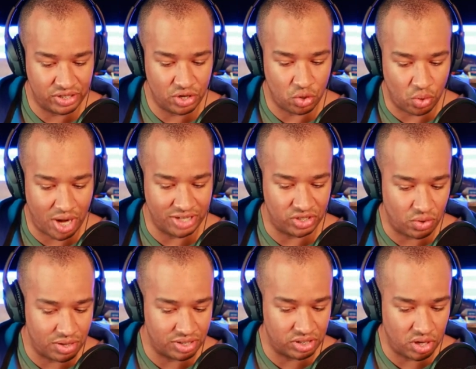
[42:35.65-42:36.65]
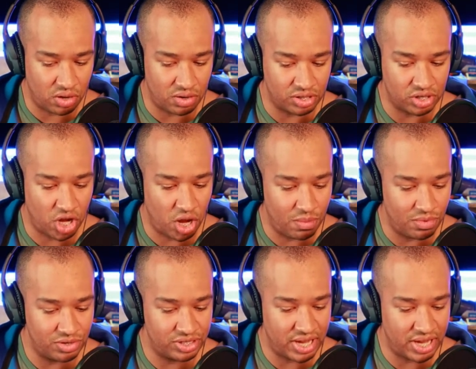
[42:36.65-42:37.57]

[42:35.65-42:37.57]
garage door installers almost